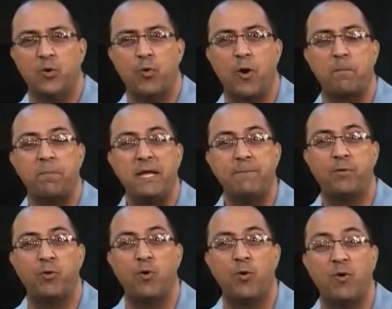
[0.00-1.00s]
where
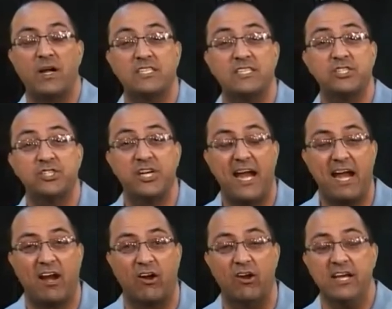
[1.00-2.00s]
people will want to
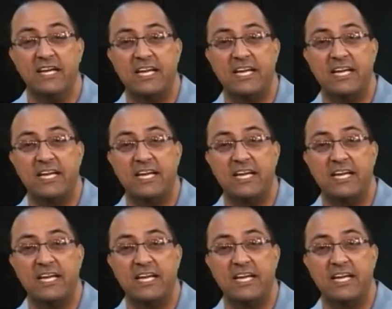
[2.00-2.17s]
share,